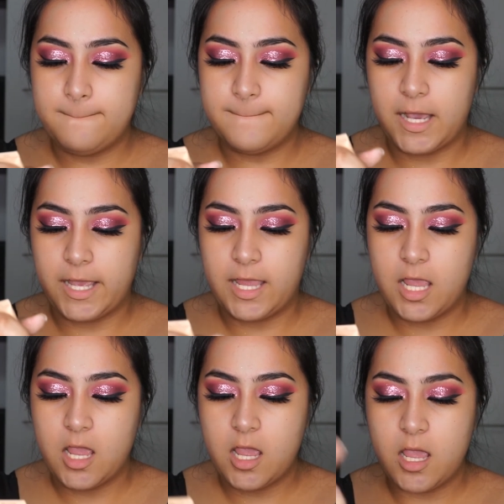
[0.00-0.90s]
my
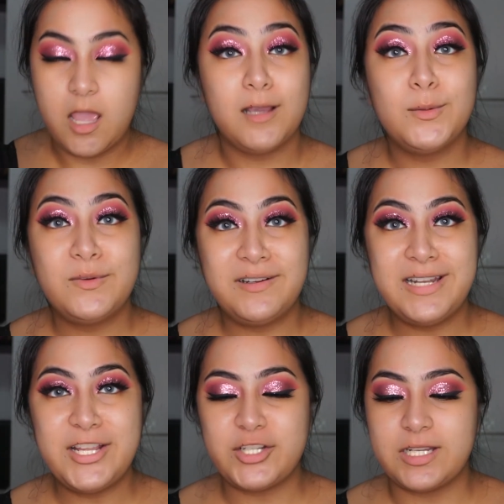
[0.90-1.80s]

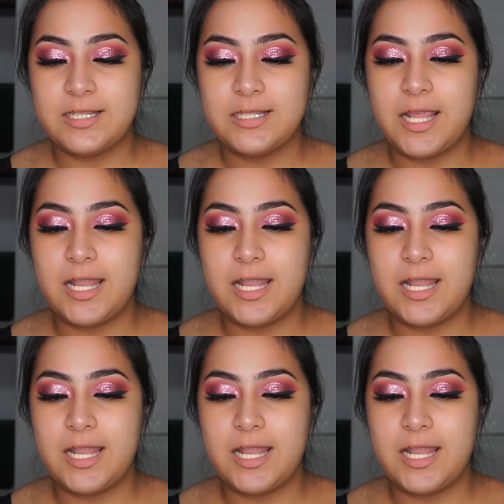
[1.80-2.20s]
foundation.